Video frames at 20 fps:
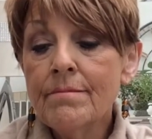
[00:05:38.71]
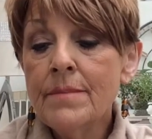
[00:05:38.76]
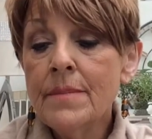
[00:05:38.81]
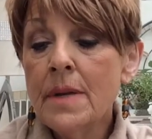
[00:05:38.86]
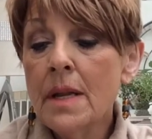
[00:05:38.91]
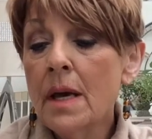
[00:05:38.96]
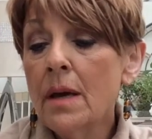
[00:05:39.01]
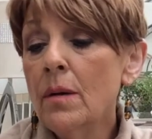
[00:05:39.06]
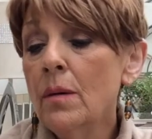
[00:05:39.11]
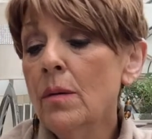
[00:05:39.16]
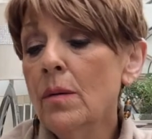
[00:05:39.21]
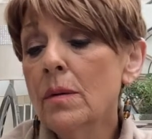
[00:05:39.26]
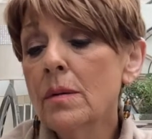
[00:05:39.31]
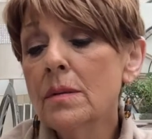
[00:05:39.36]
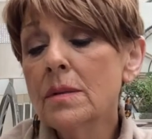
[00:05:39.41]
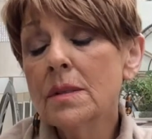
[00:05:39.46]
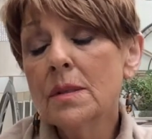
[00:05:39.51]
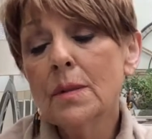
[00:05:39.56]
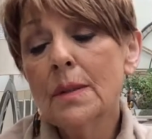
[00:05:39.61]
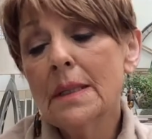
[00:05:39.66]
No,
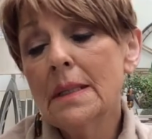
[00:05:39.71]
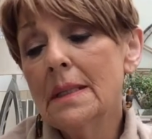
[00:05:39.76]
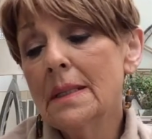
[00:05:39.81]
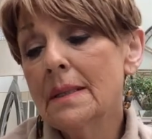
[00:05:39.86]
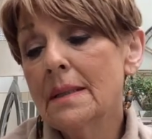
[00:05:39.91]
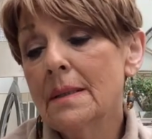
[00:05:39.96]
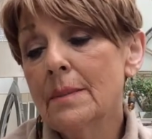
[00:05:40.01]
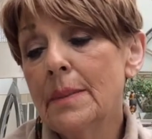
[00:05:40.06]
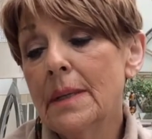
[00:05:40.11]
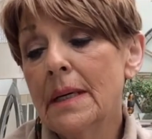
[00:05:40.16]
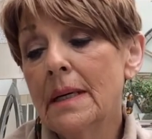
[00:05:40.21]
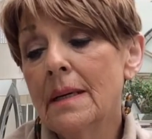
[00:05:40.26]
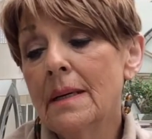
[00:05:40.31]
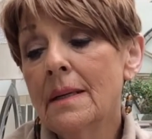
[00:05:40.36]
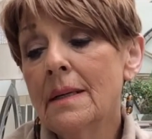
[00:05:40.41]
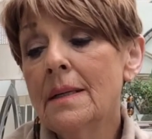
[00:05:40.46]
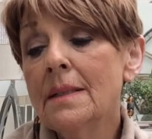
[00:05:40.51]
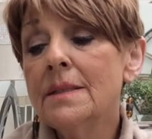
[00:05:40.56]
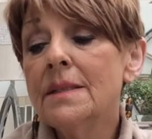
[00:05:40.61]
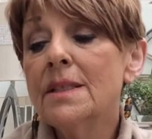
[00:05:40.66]
squeaked Little Bear
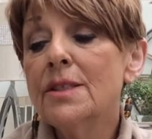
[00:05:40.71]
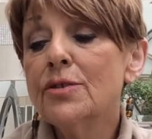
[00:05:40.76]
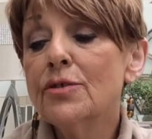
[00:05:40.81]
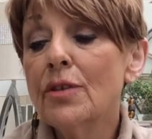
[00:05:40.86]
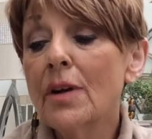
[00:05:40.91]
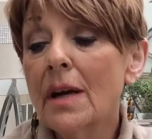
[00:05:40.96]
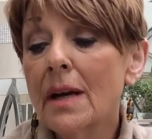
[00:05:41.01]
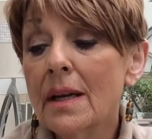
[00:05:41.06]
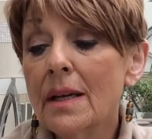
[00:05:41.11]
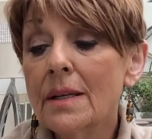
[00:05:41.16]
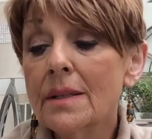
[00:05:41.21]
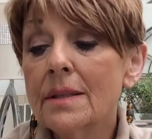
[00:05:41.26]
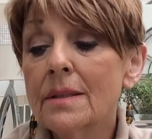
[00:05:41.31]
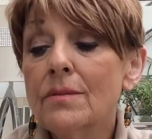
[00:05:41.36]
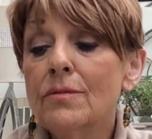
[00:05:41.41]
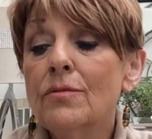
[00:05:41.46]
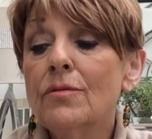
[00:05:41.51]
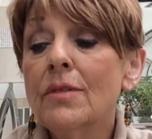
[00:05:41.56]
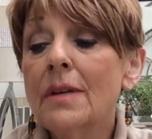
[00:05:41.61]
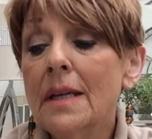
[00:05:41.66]
as he tried
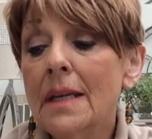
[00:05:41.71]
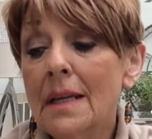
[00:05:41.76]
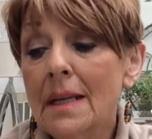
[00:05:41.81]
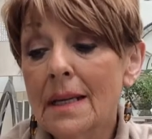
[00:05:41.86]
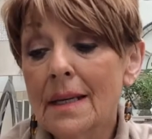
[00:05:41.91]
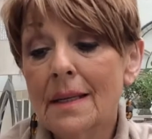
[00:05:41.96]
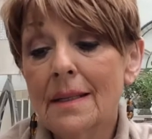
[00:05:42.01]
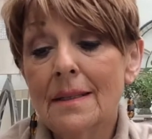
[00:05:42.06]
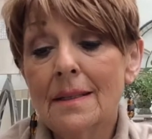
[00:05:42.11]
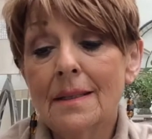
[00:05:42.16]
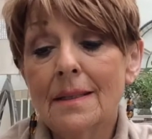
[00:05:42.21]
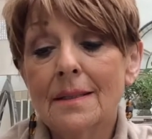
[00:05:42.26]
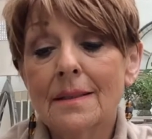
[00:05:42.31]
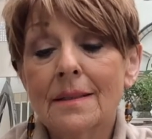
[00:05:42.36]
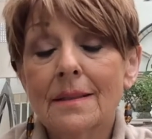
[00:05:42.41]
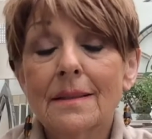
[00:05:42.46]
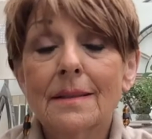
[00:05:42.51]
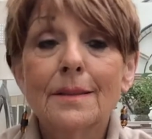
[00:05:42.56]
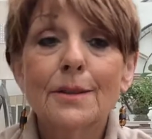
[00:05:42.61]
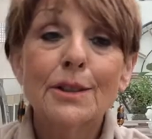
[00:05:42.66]
really hard
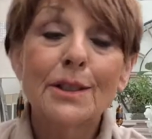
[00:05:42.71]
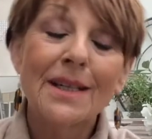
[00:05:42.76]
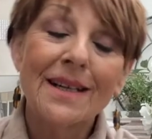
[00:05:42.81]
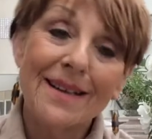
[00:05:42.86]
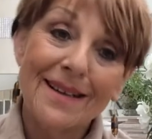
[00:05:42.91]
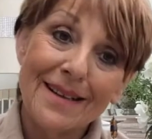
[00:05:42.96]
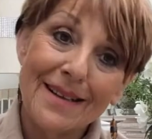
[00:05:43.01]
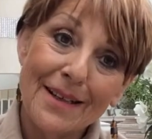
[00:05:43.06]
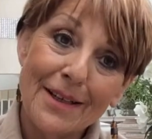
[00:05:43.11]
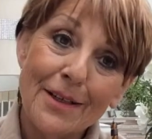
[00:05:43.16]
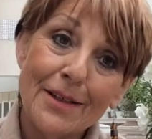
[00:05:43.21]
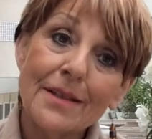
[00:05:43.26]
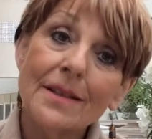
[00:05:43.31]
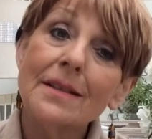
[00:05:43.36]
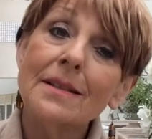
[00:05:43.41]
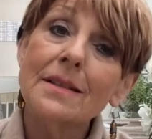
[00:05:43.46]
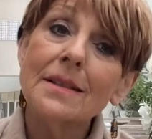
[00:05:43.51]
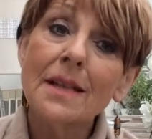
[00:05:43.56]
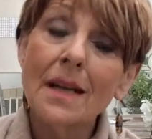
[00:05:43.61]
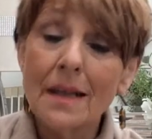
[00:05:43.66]
to hide
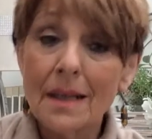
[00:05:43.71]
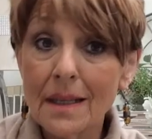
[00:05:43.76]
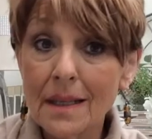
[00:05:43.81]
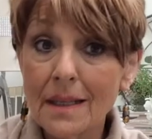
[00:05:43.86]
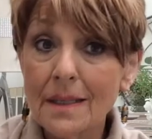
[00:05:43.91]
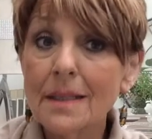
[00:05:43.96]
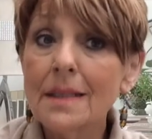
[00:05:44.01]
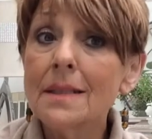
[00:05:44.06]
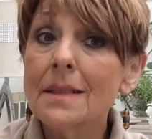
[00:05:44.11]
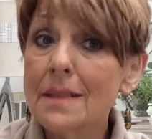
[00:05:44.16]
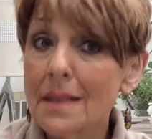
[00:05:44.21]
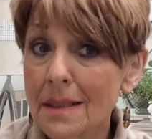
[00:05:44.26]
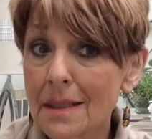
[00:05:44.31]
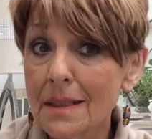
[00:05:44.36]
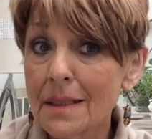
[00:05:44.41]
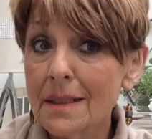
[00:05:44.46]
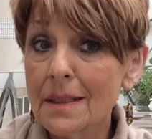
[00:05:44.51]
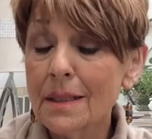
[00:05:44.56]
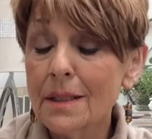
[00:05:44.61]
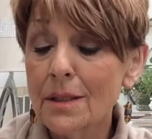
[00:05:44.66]
a tiny,
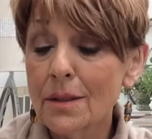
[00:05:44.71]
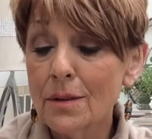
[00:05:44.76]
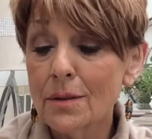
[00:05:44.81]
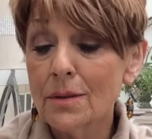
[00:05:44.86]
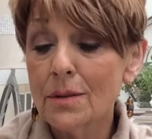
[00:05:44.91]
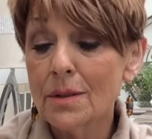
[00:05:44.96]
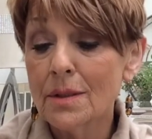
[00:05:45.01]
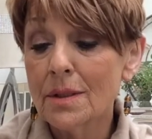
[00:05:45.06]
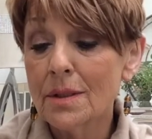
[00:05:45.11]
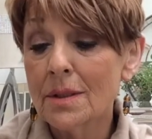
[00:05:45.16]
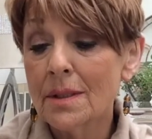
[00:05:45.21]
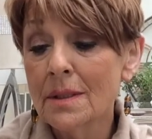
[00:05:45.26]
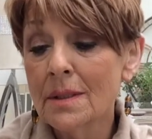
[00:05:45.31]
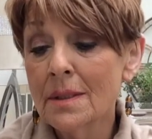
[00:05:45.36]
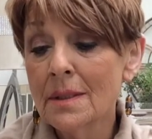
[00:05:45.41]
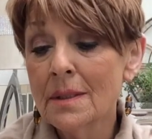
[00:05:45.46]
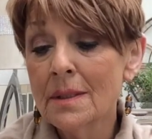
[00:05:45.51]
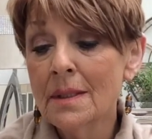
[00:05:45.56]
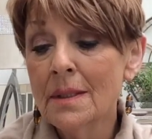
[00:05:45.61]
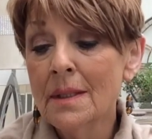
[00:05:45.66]
tiny yawn.
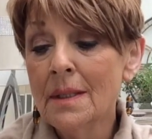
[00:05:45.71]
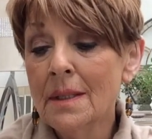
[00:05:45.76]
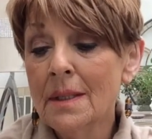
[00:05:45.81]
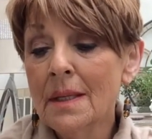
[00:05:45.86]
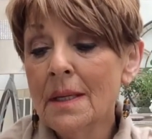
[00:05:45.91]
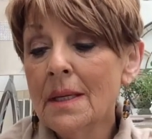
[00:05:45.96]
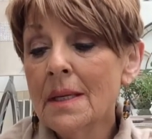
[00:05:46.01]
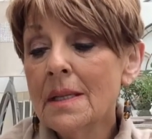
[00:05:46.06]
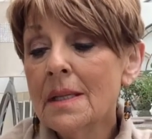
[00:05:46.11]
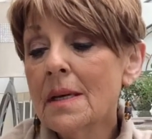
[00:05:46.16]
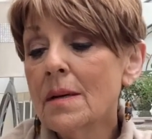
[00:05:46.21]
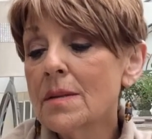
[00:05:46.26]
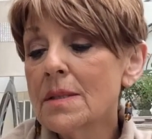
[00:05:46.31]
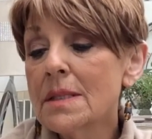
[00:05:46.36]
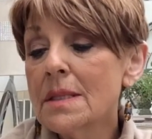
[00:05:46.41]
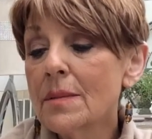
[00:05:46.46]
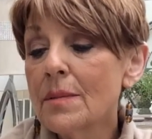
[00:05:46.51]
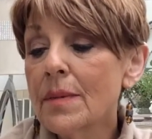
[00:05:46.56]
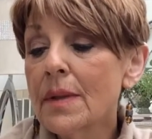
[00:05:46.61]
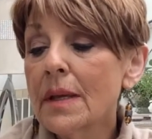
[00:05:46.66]
There was
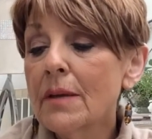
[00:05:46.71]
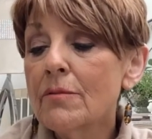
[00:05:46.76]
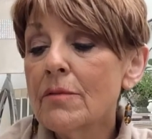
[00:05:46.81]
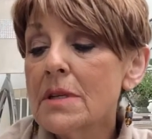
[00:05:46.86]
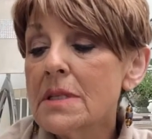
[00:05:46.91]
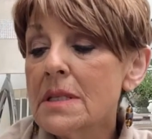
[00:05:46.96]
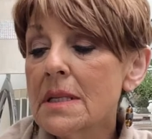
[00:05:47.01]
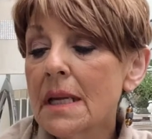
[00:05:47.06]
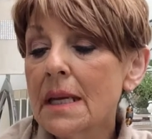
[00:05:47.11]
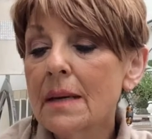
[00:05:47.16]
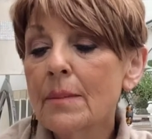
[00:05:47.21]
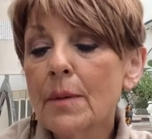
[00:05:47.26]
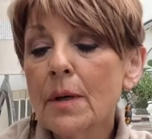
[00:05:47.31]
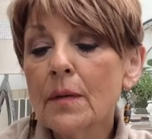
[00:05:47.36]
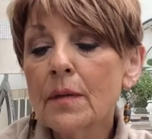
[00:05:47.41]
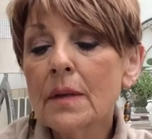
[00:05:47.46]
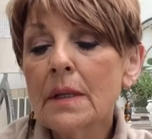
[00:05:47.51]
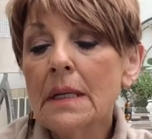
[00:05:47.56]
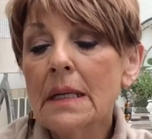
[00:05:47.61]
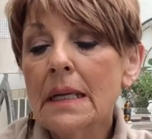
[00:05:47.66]
something rustling
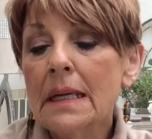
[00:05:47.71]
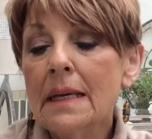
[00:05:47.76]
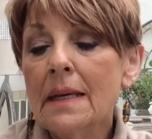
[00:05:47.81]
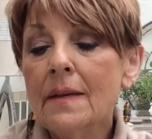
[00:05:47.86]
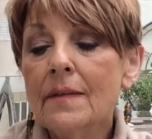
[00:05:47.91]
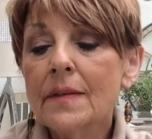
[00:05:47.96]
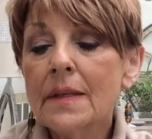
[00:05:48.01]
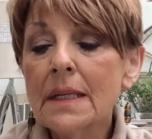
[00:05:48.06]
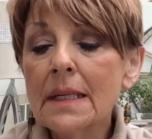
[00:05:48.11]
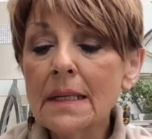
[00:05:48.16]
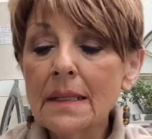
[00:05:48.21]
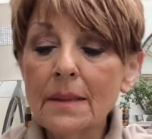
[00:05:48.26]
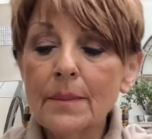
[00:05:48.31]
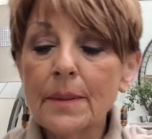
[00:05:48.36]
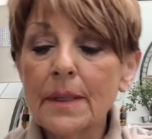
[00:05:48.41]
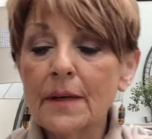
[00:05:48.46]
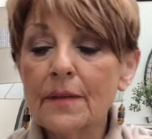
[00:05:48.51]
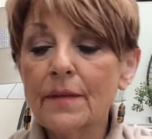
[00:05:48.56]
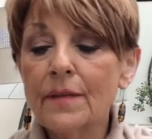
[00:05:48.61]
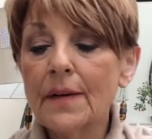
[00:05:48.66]
among the leaves, and Little
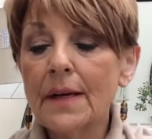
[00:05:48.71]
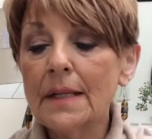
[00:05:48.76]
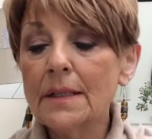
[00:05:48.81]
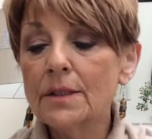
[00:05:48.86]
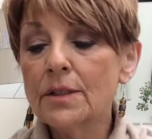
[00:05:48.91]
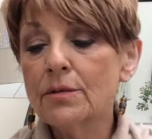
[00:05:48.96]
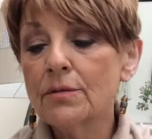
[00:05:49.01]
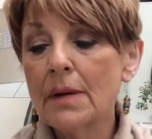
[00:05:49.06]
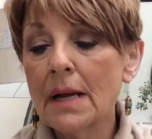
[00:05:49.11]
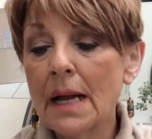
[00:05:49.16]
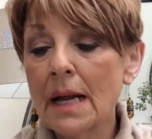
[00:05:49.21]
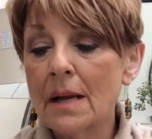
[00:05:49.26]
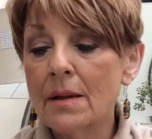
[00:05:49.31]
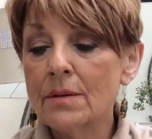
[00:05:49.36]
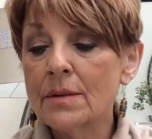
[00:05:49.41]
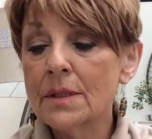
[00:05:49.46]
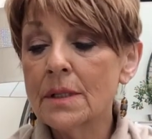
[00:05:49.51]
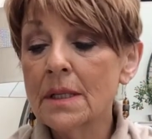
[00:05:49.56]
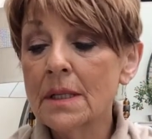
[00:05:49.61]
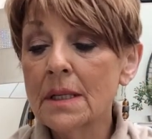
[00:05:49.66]
Bear felt
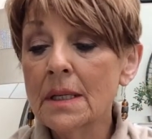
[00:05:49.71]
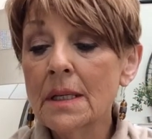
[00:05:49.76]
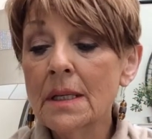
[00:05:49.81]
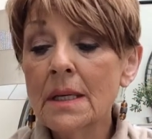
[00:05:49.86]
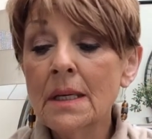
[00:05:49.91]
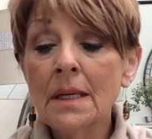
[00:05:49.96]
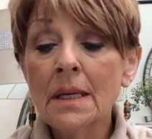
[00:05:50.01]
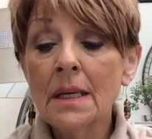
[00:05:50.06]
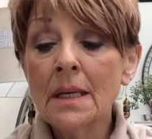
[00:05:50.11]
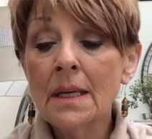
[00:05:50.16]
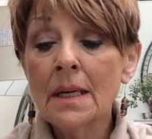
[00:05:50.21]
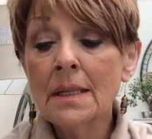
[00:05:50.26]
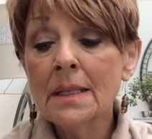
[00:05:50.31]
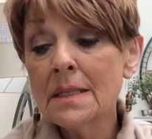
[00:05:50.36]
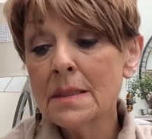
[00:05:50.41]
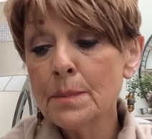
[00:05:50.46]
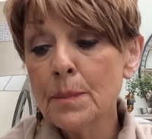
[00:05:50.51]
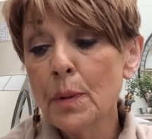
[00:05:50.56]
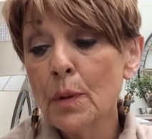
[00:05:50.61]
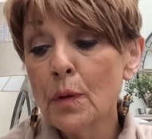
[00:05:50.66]
around, and
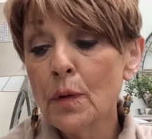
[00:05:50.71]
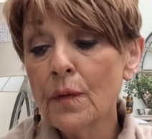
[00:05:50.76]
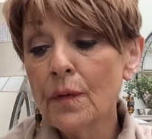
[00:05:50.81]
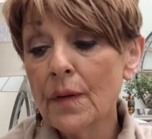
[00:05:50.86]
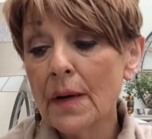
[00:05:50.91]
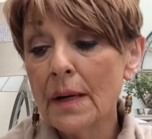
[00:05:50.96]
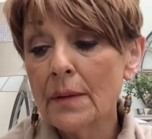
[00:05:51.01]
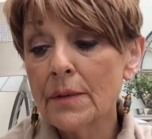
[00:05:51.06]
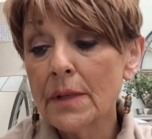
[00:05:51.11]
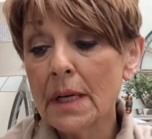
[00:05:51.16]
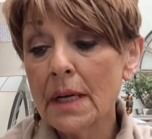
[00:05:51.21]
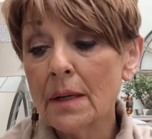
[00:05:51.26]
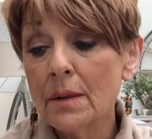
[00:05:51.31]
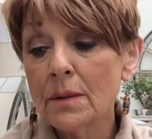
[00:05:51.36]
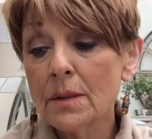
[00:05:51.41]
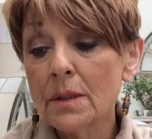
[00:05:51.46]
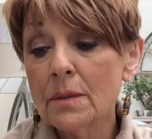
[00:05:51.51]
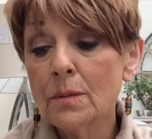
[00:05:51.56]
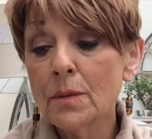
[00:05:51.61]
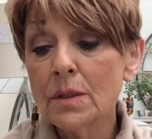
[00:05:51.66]
his paw found
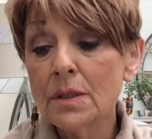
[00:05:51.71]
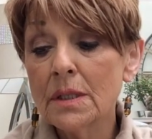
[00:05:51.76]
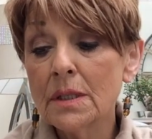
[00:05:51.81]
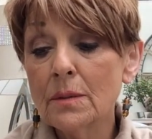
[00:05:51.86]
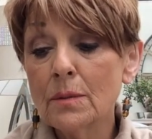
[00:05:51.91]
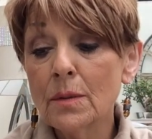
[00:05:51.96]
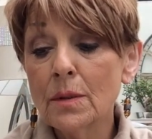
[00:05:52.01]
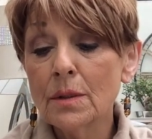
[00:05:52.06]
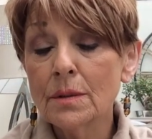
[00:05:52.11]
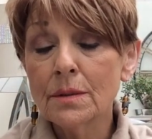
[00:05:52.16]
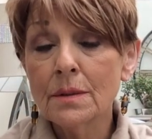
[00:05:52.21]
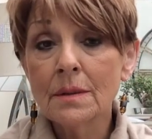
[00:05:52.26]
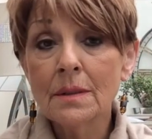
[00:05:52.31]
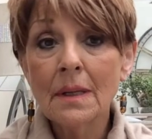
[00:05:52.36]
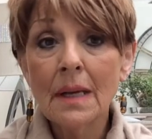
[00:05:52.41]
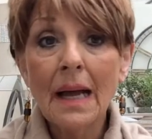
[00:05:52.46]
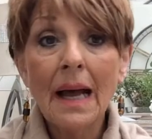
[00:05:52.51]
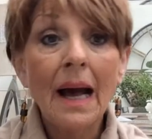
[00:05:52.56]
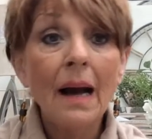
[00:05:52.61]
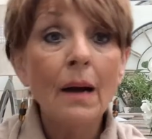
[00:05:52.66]
out what it was.
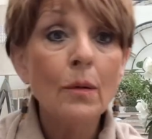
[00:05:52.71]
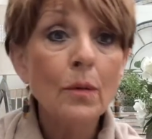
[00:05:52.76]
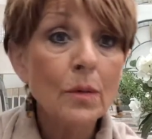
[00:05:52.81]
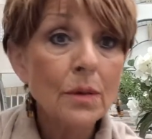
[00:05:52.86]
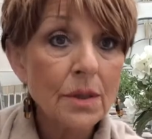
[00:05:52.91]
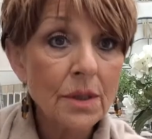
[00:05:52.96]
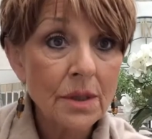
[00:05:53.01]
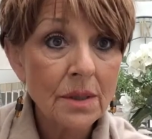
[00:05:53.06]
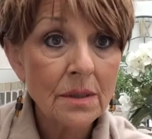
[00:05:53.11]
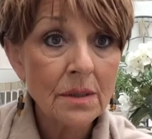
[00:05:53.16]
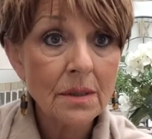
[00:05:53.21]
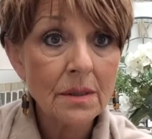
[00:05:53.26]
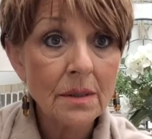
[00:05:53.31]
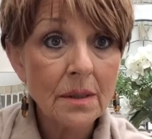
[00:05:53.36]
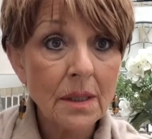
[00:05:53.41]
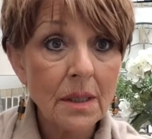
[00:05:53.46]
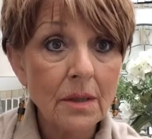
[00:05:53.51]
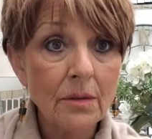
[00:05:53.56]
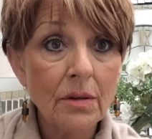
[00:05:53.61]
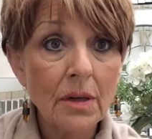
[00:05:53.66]
Ouch,
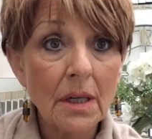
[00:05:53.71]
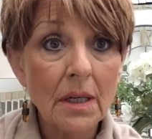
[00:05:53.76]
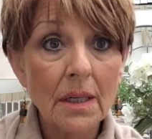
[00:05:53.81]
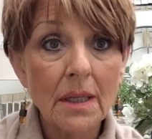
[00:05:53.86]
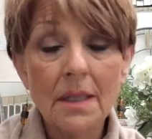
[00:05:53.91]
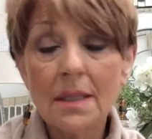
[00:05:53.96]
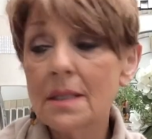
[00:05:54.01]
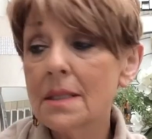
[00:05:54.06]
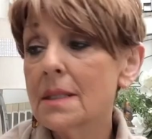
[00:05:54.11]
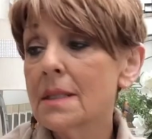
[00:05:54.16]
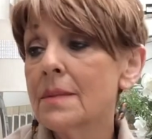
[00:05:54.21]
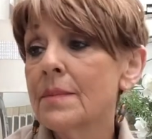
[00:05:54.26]
he cried.